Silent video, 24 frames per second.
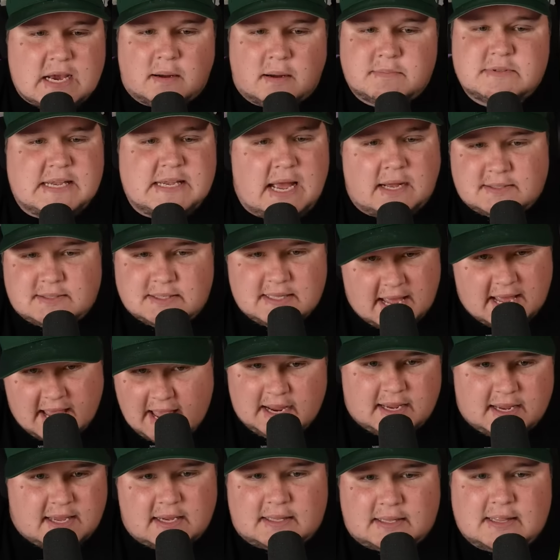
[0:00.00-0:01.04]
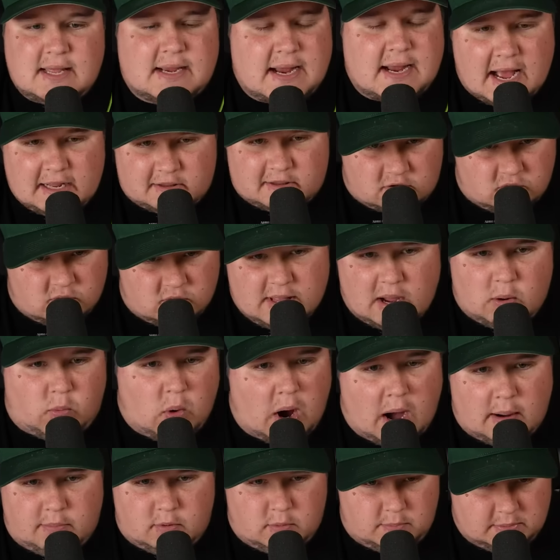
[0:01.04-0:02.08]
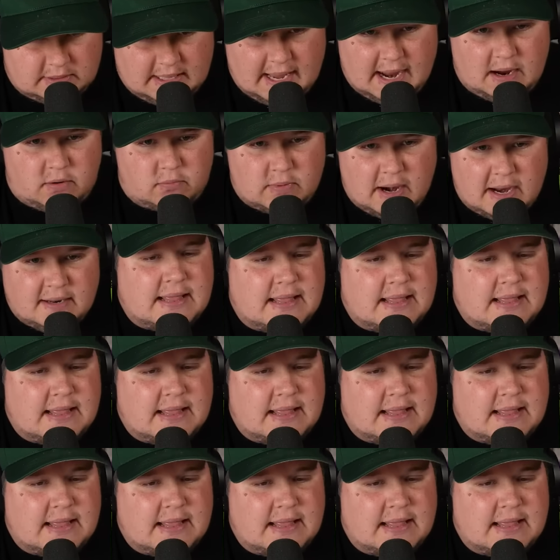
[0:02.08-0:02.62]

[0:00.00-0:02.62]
down to the head kick that got through that wobble Belal, right?